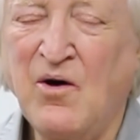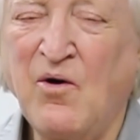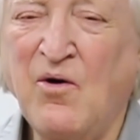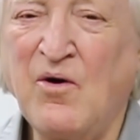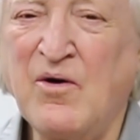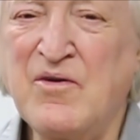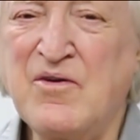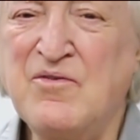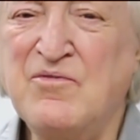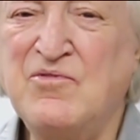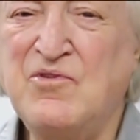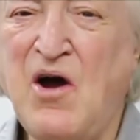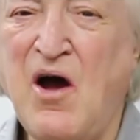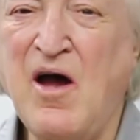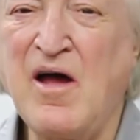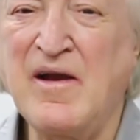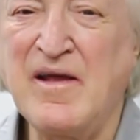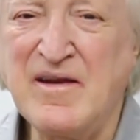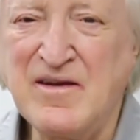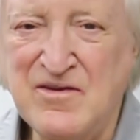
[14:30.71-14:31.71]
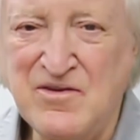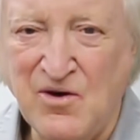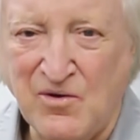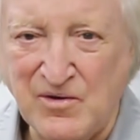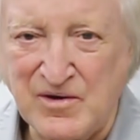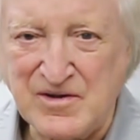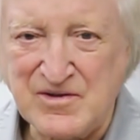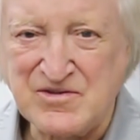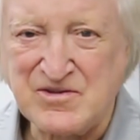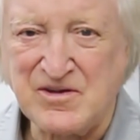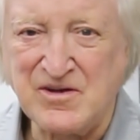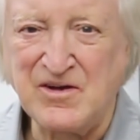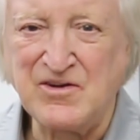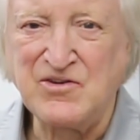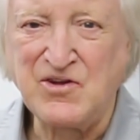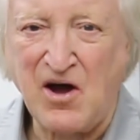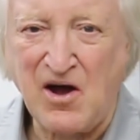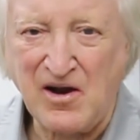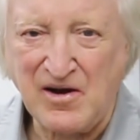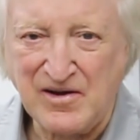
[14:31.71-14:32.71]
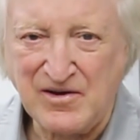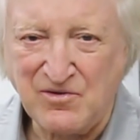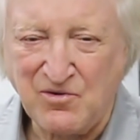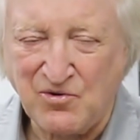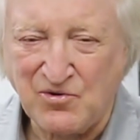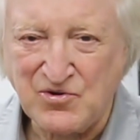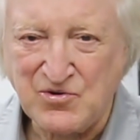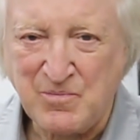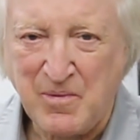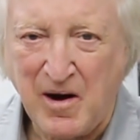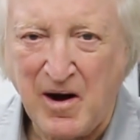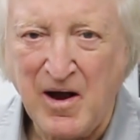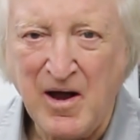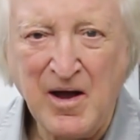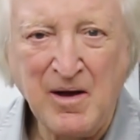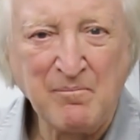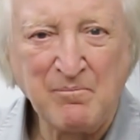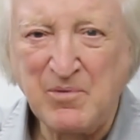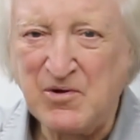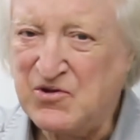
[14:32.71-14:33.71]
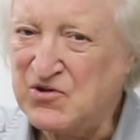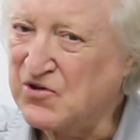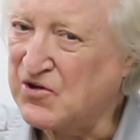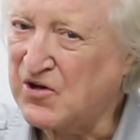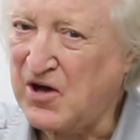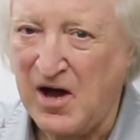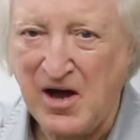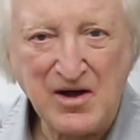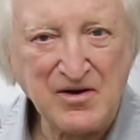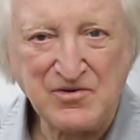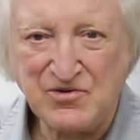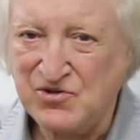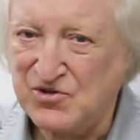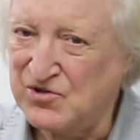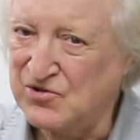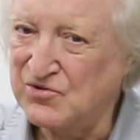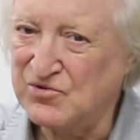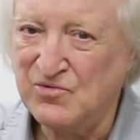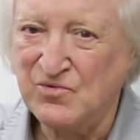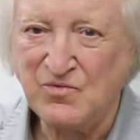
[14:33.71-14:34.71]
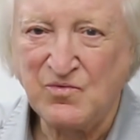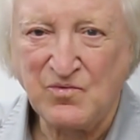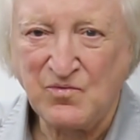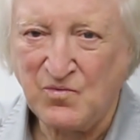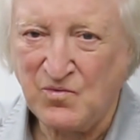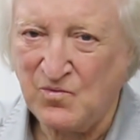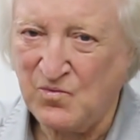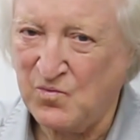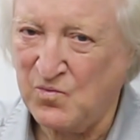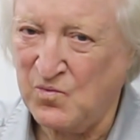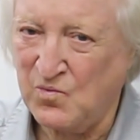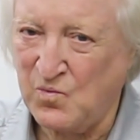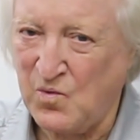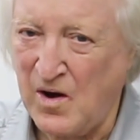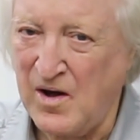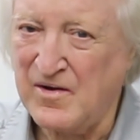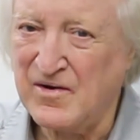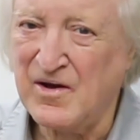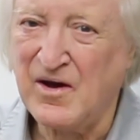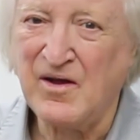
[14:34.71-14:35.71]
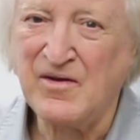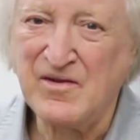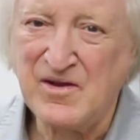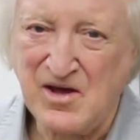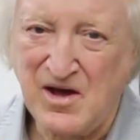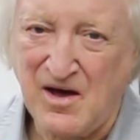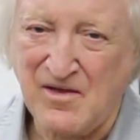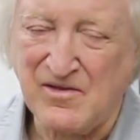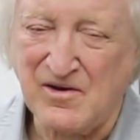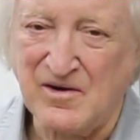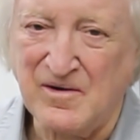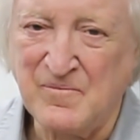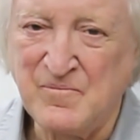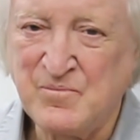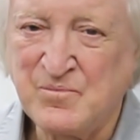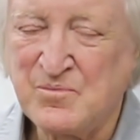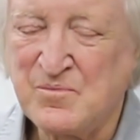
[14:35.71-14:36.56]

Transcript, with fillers: or you dial in noise and dial in horsepower, but you can't do one and the other,